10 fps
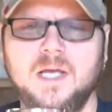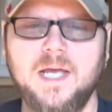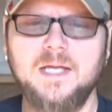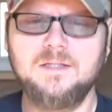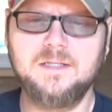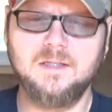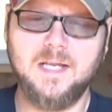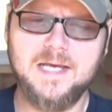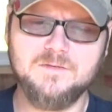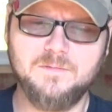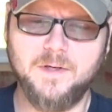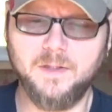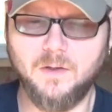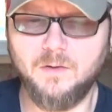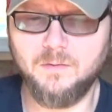Head didn't last
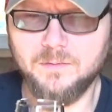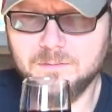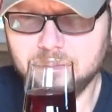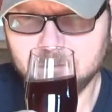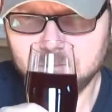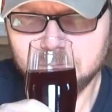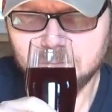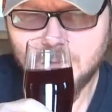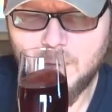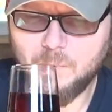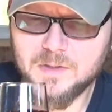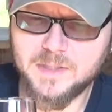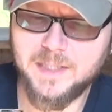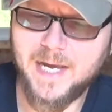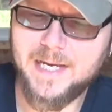very long. It
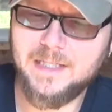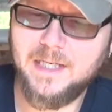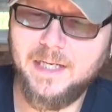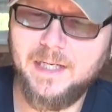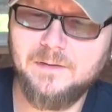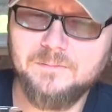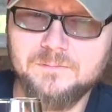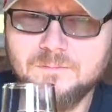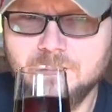was a khaki head.